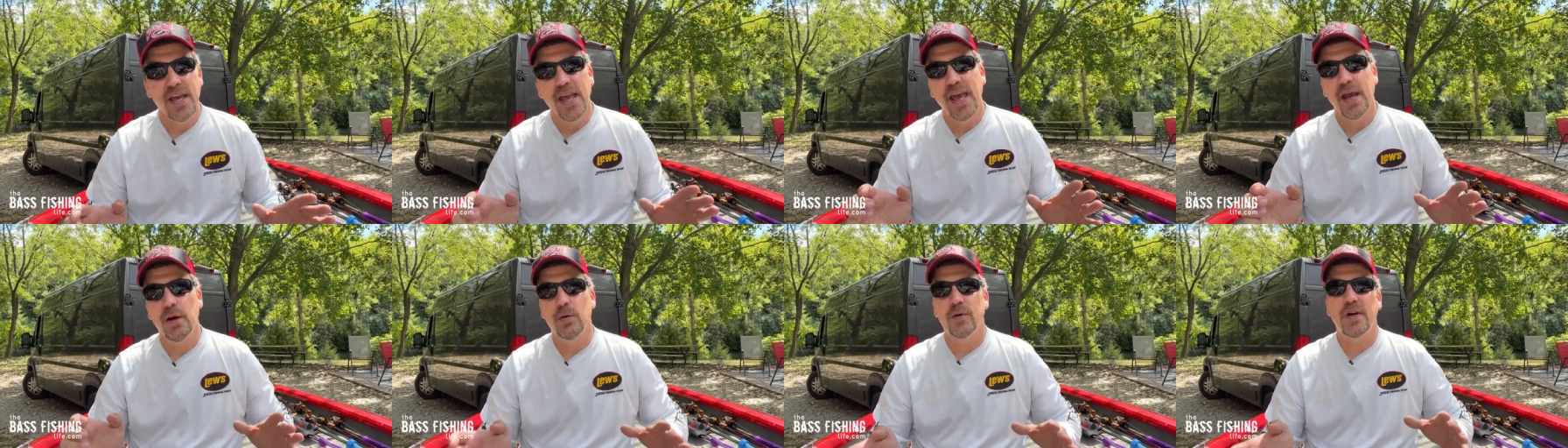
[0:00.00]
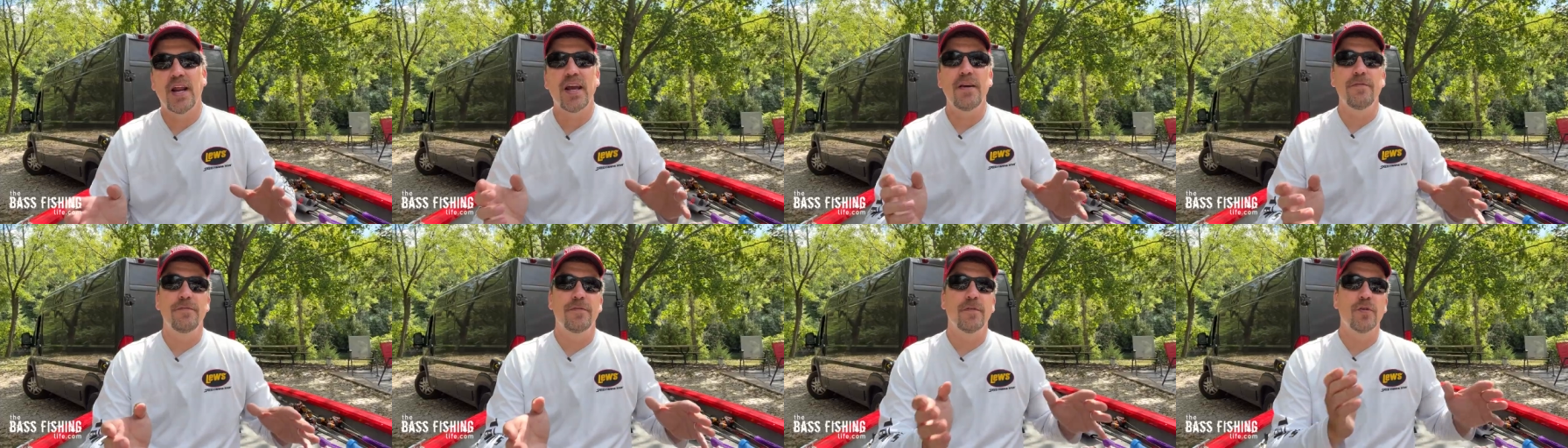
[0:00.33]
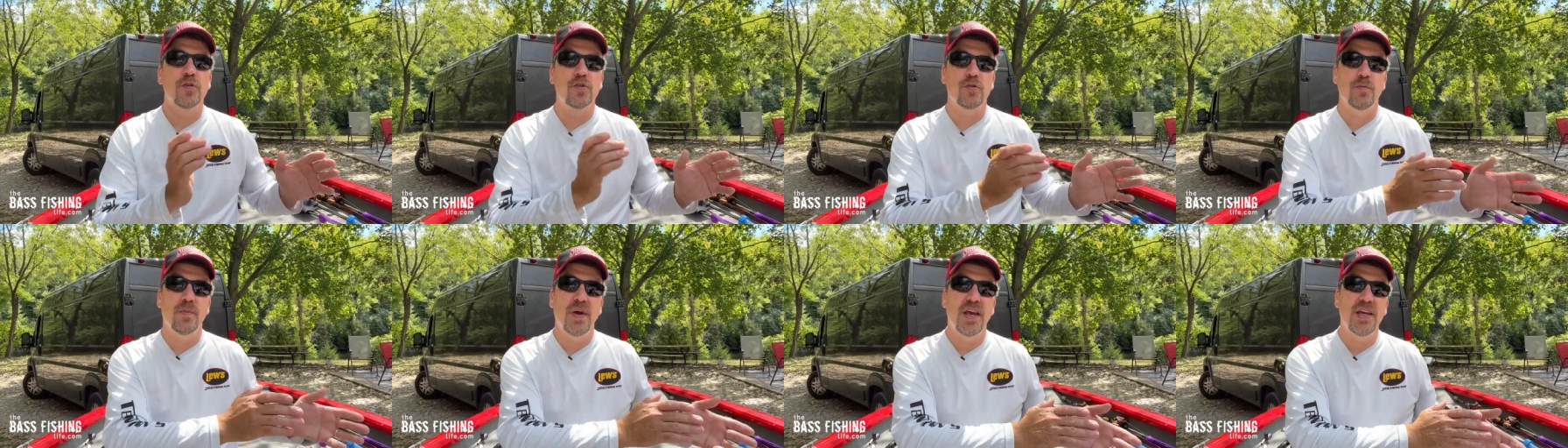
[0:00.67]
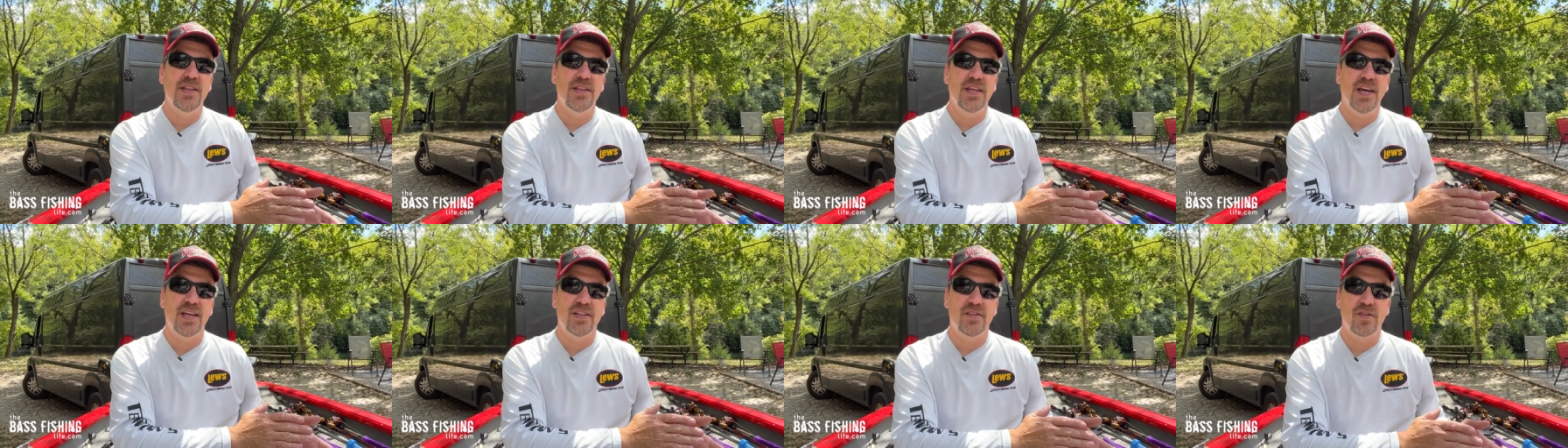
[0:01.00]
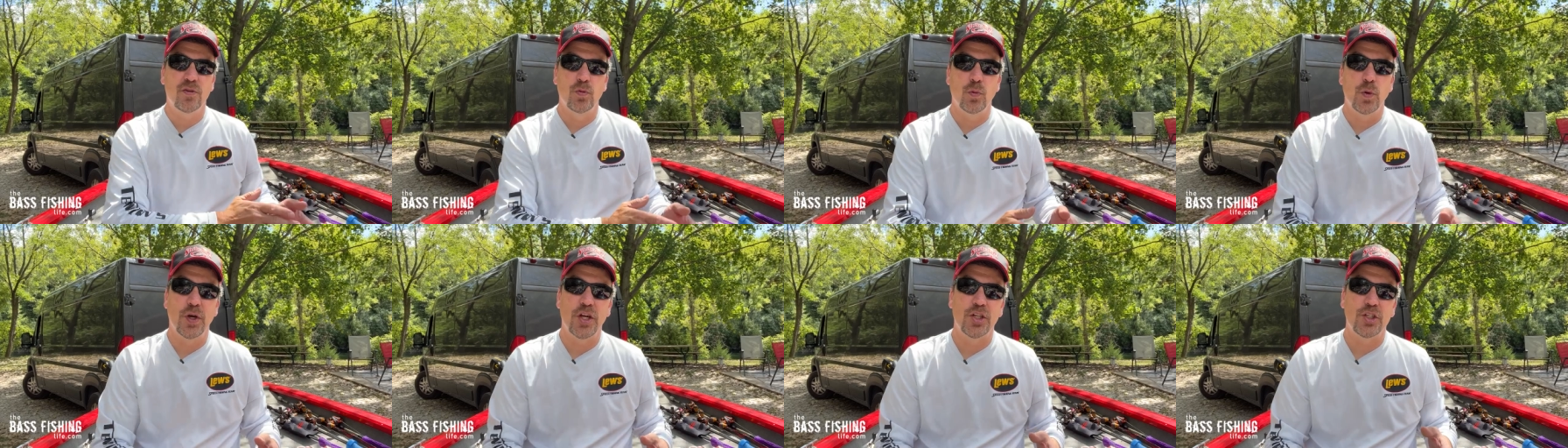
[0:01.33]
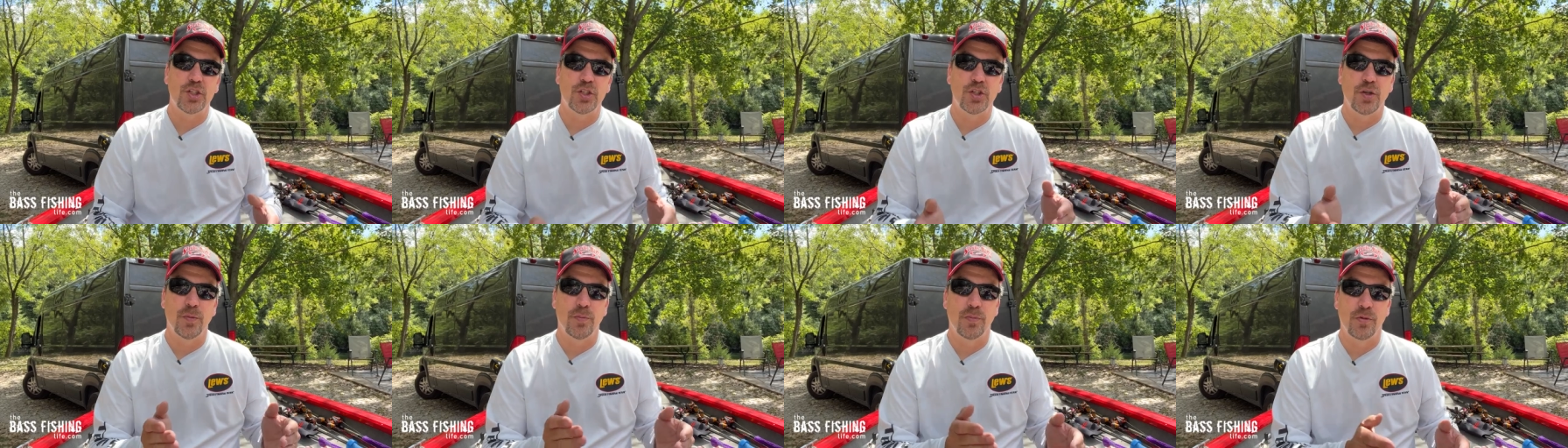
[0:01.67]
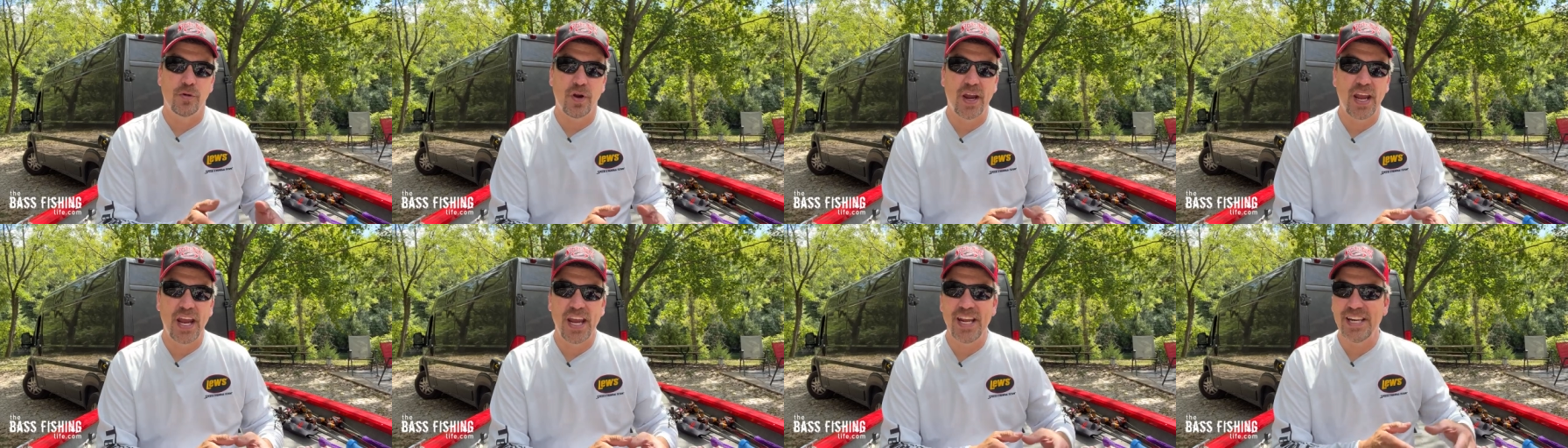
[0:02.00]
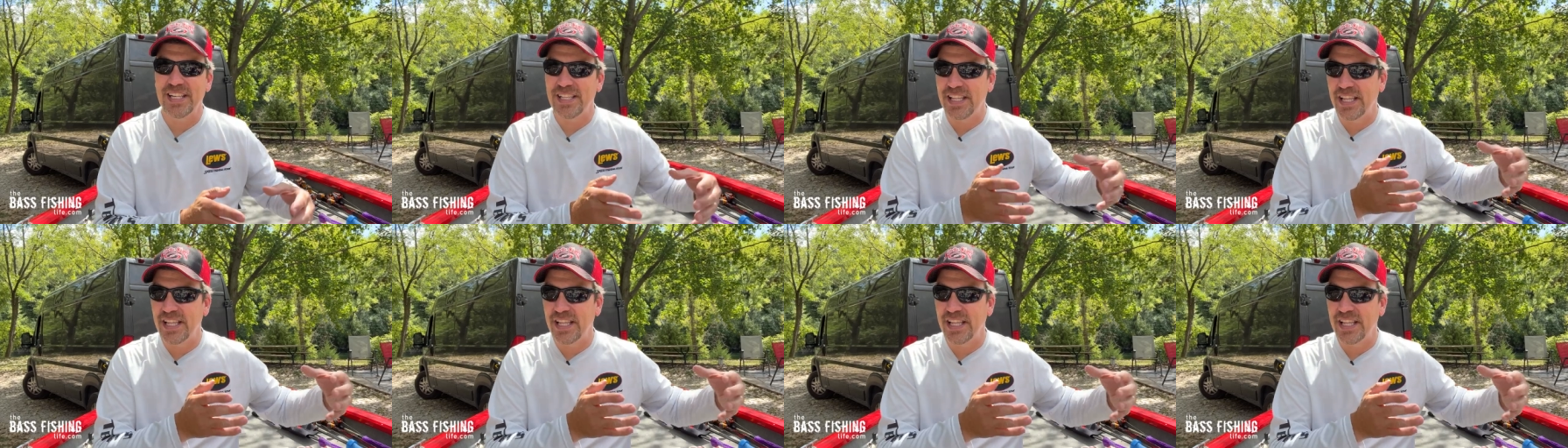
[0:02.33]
And when I first made that switch to braid and